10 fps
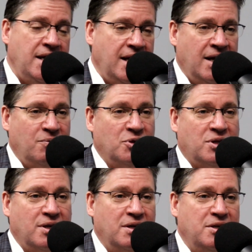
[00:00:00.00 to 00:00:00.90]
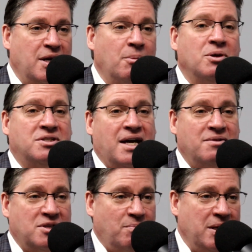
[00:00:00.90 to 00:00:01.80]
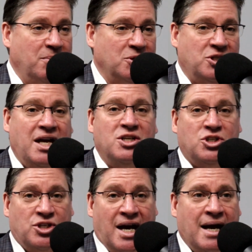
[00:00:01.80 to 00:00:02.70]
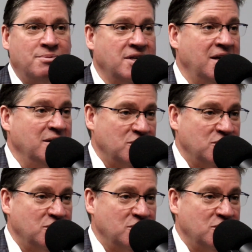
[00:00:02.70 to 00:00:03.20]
And with the number of times that people change jobs,